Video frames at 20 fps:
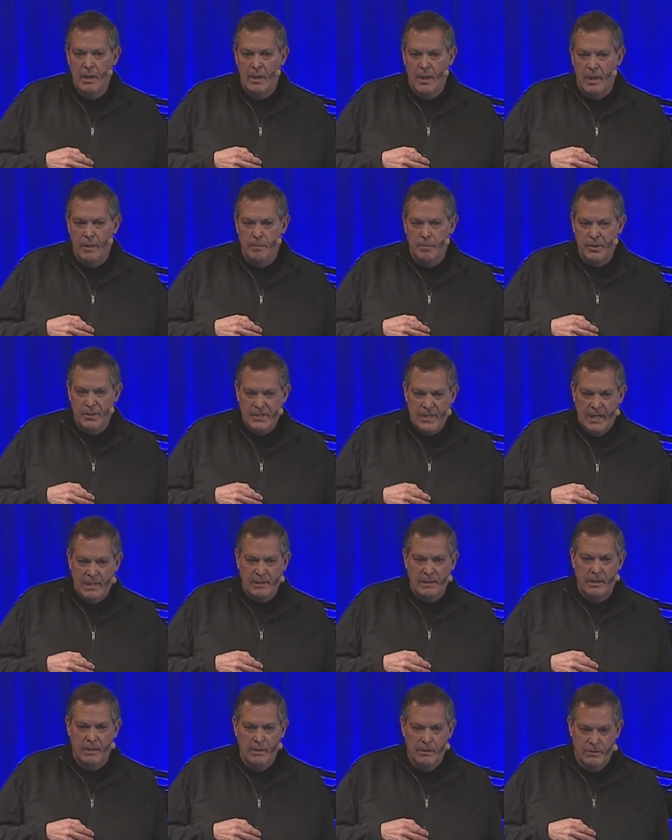and
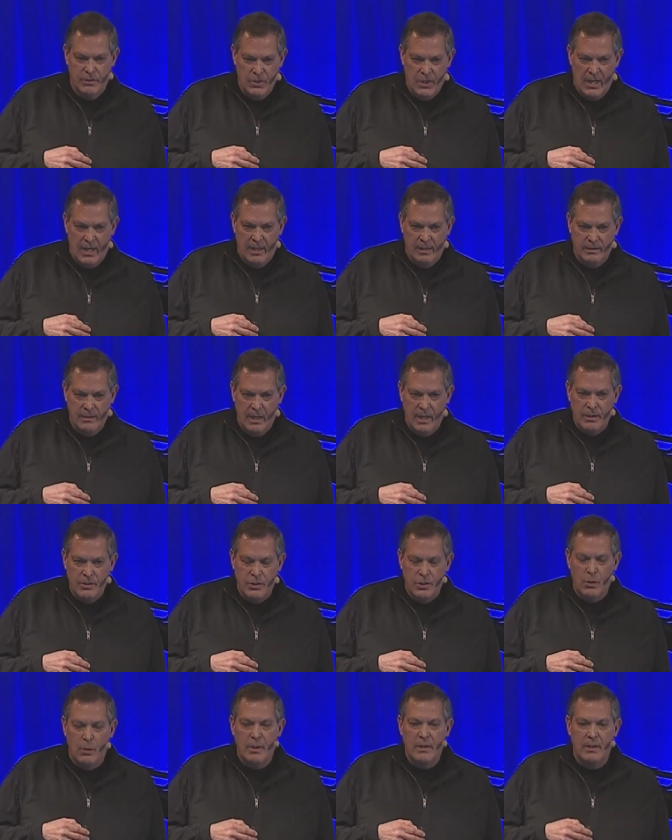protecting your child and
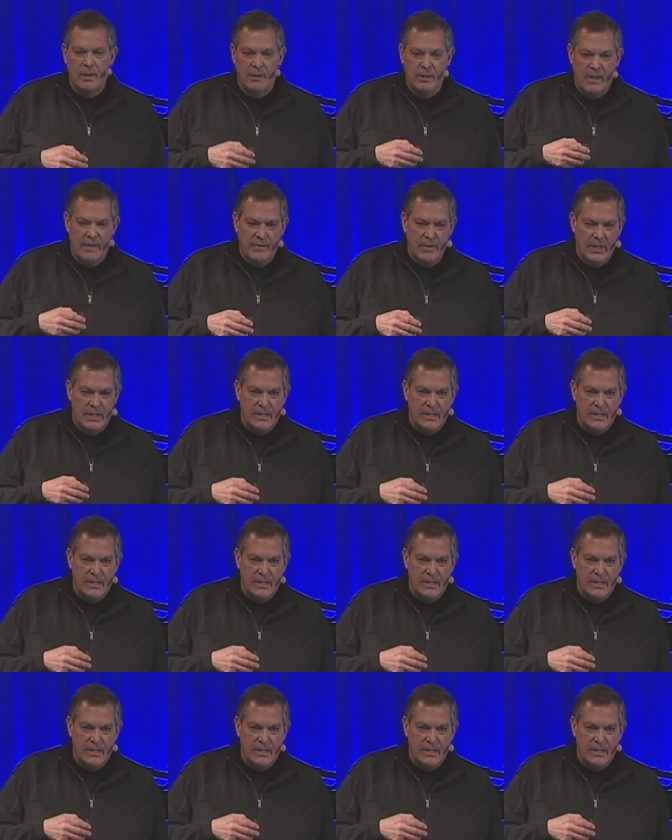showing the loving